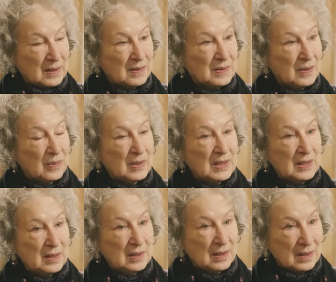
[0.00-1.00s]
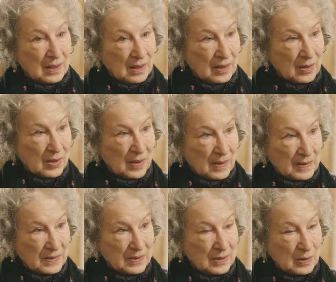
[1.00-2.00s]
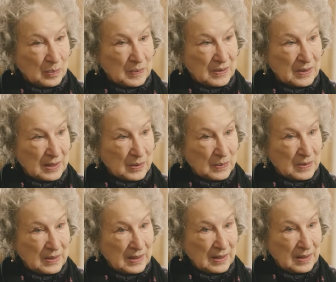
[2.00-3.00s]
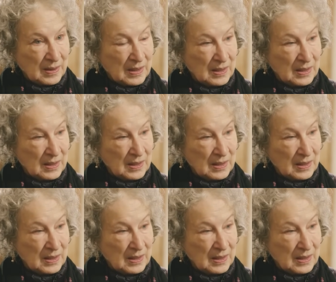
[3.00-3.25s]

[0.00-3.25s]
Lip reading: So the costumes that you see,